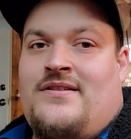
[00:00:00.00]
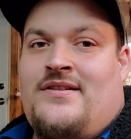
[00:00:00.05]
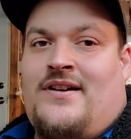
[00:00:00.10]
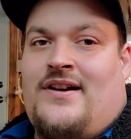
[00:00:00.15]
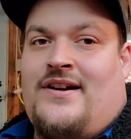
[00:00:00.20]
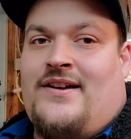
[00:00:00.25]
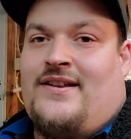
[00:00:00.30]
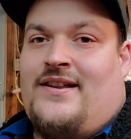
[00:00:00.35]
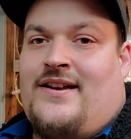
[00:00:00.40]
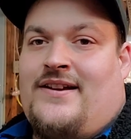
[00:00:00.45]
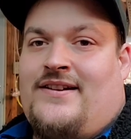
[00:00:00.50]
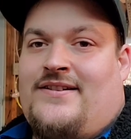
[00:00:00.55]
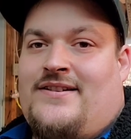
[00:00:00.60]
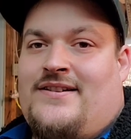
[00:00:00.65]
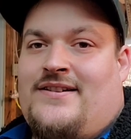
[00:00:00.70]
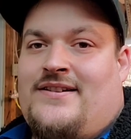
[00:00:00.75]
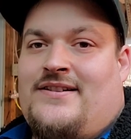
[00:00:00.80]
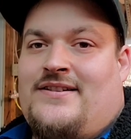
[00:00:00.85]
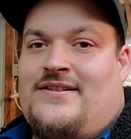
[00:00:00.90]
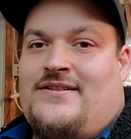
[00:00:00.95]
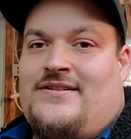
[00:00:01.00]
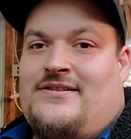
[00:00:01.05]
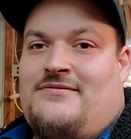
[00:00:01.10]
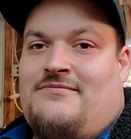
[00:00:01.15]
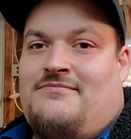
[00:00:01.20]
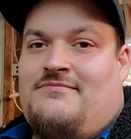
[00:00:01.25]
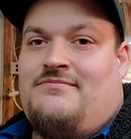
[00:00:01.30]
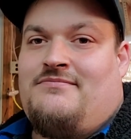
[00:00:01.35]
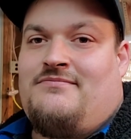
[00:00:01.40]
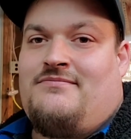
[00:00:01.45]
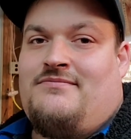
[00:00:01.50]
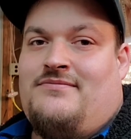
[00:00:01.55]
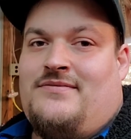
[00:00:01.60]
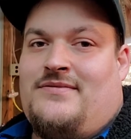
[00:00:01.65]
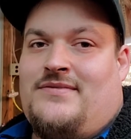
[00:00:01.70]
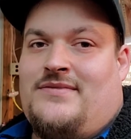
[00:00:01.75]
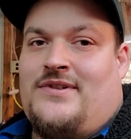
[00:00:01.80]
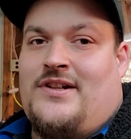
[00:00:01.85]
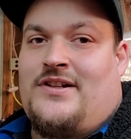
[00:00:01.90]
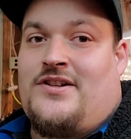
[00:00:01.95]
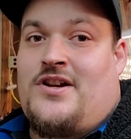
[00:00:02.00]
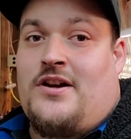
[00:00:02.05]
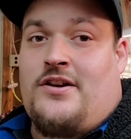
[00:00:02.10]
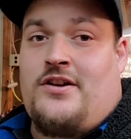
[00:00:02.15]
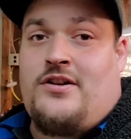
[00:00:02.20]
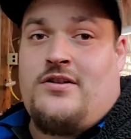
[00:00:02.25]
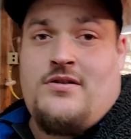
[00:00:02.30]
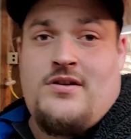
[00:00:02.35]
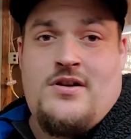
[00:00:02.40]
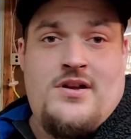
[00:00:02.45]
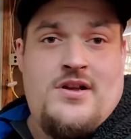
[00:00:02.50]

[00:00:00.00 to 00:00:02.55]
I liked talking to you.